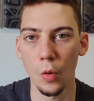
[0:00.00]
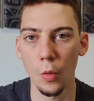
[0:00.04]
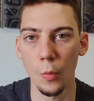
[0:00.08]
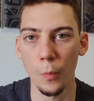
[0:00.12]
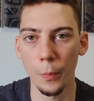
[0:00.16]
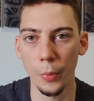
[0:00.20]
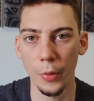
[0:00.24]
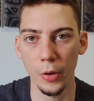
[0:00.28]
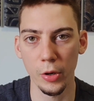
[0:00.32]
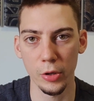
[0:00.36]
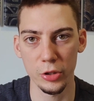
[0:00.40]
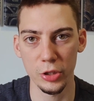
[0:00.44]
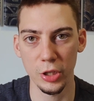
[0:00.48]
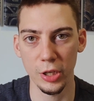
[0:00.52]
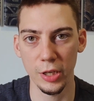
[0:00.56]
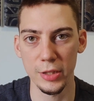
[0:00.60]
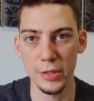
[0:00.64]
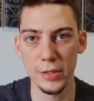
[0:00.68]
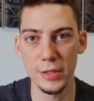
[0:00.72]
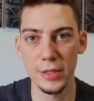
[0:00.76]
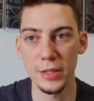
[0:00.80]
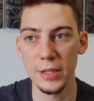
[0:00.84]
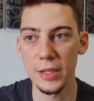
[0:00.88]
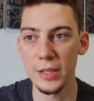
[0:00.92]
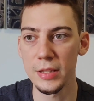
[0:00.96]
own
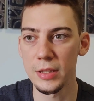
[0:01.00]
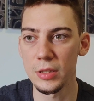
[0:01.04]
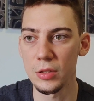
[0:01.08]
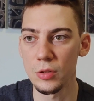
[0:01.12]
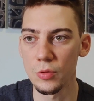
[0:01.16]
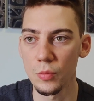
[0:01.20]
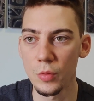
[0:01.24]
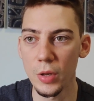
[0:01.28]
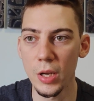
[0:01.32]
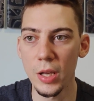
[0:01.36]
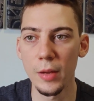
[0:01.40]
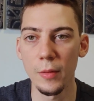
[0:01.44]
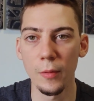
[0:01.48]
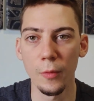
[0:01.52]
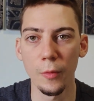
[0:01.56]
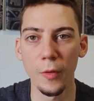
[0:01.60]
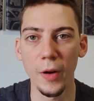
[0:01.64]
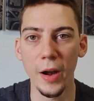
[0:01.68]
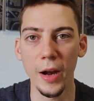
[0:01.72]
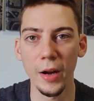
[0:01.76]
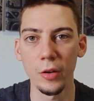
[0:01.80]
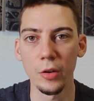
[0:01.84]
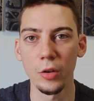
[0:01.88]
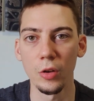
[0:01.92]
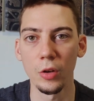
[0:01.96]
projects. This is really
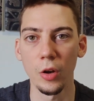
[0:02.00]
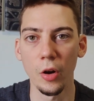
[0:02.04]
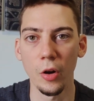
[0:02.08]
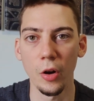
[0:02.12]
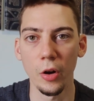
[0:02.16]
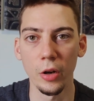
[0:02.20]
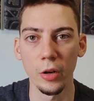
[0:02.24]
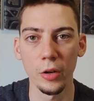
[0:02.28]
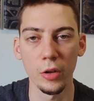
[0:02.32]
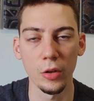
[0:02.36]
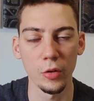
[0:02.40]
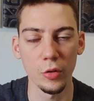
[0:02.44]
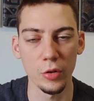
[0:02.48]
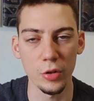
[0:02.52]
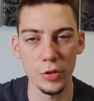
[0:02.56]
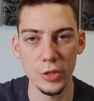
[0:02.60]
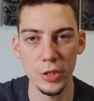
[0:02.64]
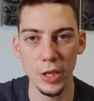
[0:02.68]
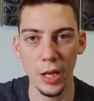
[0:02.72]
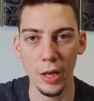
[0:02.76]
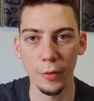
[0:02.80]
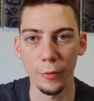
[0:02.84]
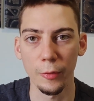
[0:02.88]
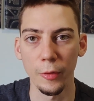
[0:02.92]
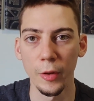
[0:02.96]
where you learn
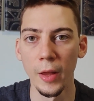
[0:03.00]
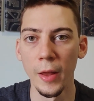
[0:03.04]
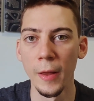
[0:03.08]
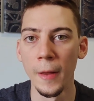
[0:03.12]
yourself.